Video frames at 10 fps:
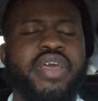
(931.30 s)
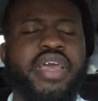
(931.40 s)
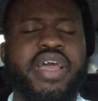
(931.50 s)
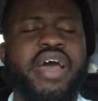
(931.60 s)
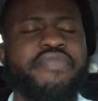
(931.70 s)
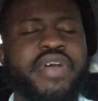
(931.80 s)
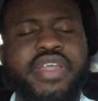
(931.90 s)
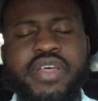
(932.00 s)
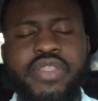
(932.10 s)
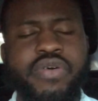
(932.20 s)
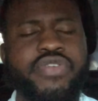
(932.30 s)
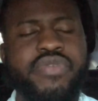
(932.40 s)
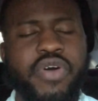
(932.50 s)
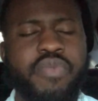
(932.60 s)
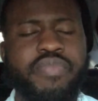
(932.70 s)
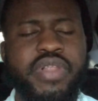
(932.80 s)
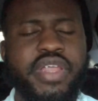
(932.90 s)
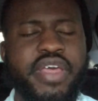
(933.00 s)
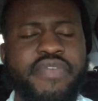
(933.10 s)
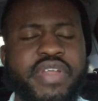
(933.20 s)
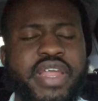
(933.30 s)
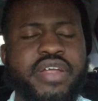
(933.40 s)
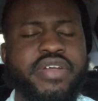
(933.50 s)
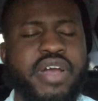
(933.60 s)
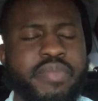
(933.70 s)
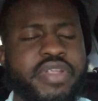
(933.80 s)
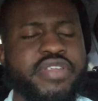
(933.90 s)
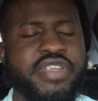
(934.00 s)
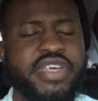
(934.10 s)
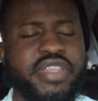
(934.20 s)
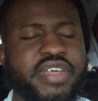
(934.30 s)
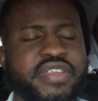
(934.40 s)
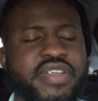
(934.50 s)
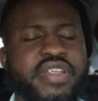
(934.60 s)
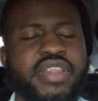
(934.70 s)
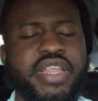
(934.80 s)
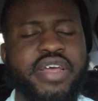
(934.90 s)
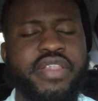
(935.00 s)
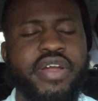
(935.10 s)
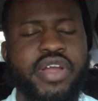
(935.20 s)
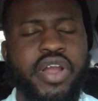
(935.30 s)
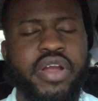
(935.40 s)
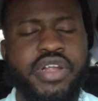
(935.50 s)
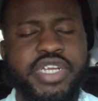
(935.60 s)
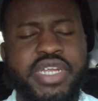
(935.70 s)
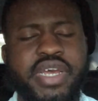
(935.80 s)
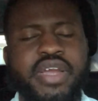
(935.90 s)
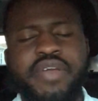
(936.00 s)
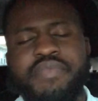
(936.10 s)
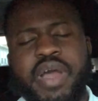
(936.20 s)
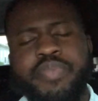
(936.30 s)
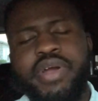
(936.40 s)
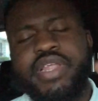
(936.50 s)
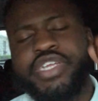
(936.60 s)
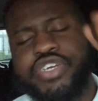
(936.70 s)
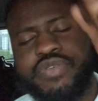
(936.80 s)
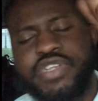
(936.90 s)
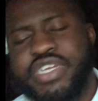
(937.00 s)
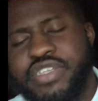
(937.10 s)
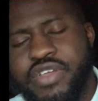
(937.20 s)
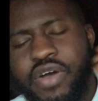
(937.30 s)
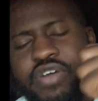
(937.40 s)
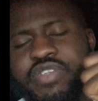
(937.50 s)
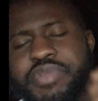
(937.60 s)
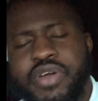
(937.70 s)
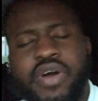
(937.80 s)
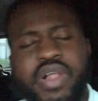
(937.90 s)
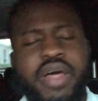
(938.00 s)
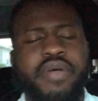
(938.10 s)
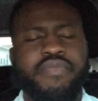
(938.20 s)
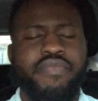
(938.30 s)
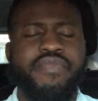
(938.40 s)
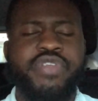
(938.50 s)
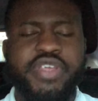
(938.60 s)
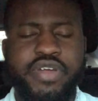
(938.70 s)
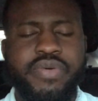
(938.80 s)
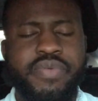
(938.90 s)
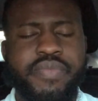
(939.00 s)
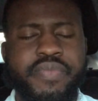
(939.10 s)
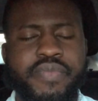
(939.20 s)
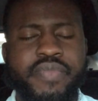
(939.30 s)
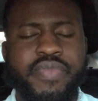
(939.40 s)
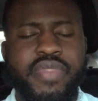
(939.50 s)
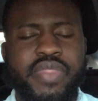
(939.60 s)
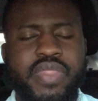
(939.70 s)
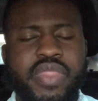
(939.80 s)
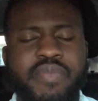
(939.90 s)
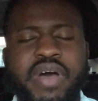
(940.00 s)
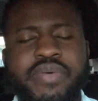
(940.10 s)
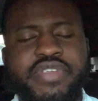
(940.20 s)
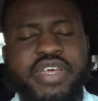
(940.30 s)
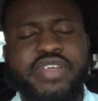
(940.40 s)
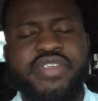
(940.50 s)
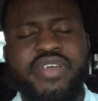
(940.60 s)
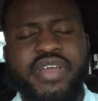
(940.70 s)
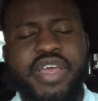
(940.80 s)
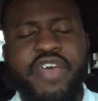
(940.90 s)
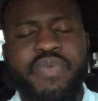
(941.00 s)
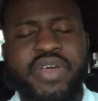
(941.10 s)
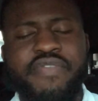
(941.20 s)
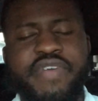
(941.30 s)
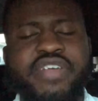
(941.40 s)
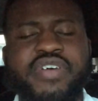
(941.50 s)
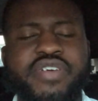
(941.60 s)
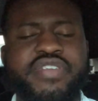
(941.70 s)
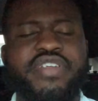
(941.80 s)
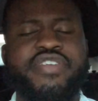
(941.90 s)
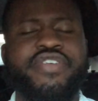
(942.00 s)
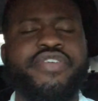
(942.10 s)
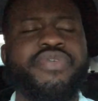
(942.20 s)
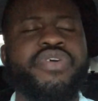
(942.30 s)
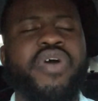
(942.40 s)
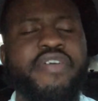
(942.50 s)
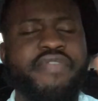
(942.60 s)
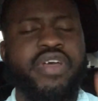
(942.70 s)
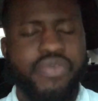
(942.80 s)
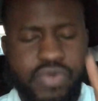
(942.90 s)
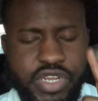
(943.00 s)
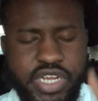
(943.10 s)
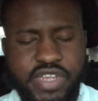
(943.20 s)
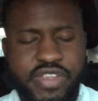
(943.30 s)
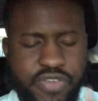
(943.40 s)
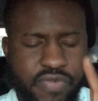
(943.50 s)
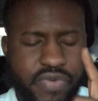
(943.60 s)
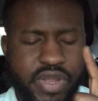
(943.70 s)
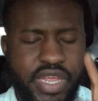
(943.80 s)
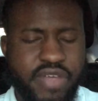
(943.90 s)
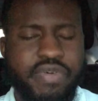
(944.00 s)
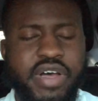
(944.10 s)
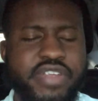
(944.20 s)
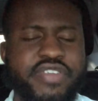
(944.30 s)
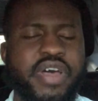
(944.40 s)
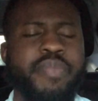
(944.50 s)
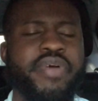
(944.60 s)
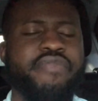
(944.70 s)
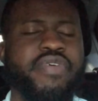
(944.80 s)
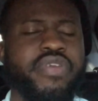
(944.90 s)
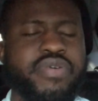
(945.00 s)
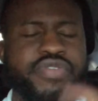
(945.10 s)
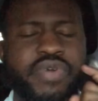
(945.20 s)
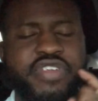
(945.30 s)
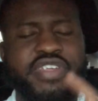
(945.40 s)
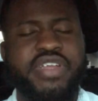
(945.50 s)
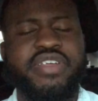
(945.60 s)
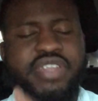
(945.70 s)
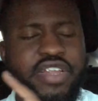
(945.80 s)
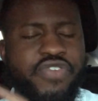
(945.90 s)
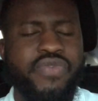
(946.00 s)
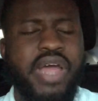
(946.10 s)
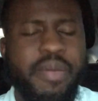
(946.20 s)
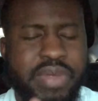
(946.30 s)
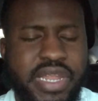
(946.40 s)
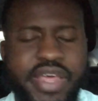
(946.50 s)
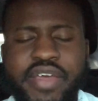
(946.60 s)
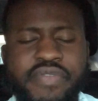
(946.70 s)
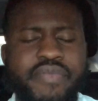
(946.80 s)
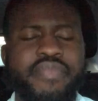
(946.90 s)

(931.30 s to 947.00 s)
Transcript: And God, for any of those who don't believe and they're coming to see this and they're encouraged, I pray that you would just cause them to call out to you. The Bible says, if we confess our sins to you, you are faithful and just to forgive us. So I pray for those who are seeing this that do not believe,